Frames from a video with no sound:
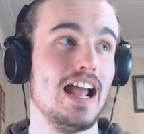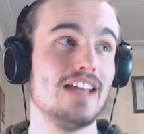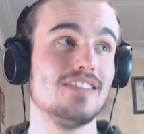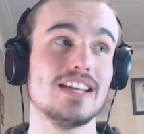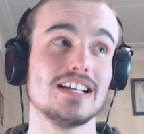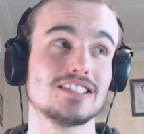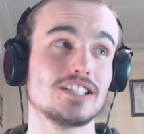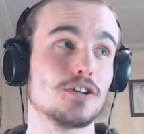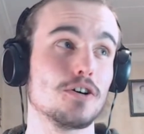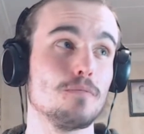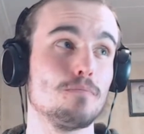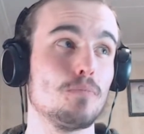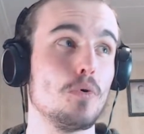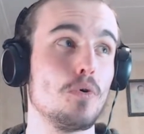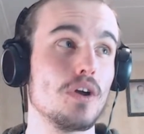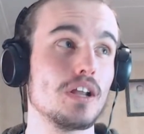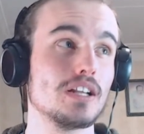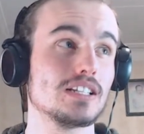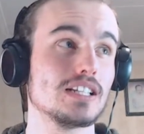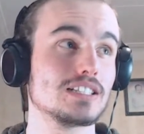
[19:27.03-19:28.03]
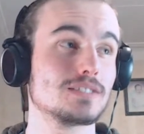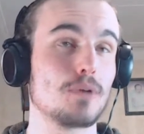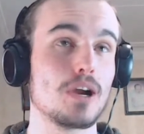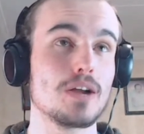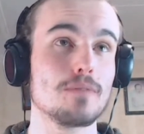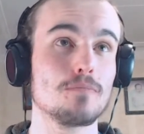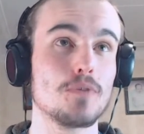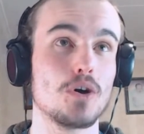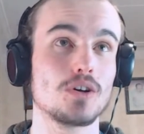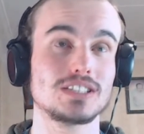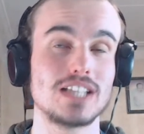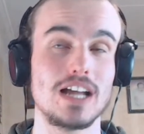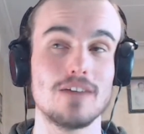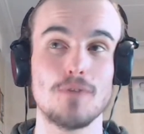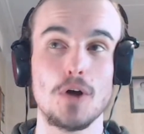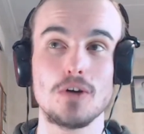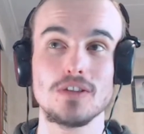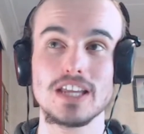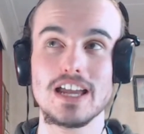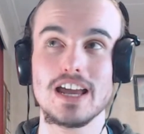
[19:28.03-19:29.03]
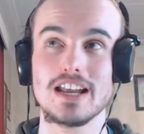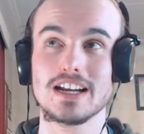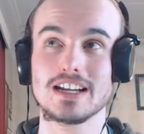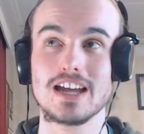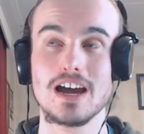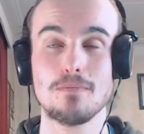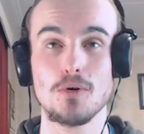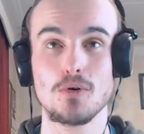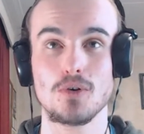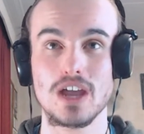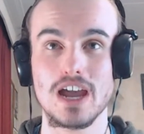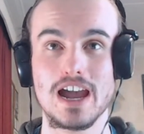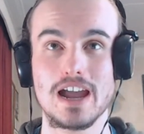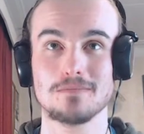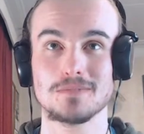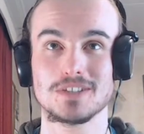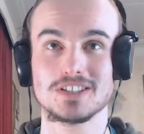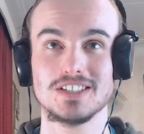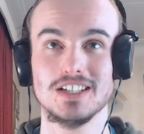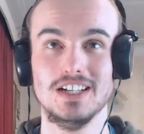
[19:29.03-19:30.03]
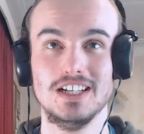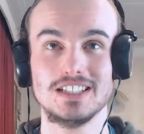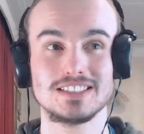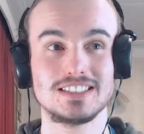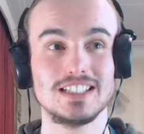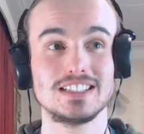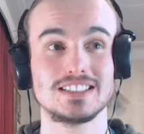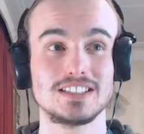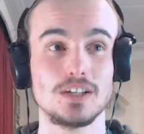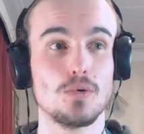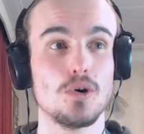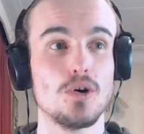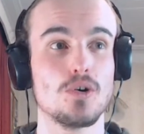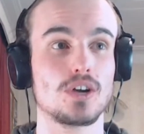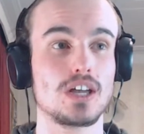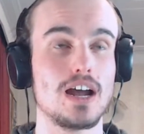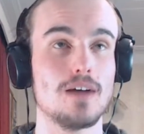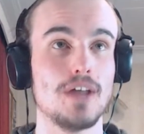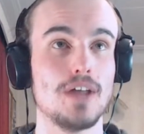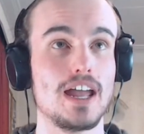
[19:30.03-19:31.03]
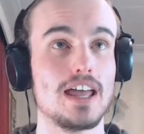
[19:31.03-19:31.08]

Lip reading: And that's a good point. The Springboks, they've only had a couple games since the World Cup.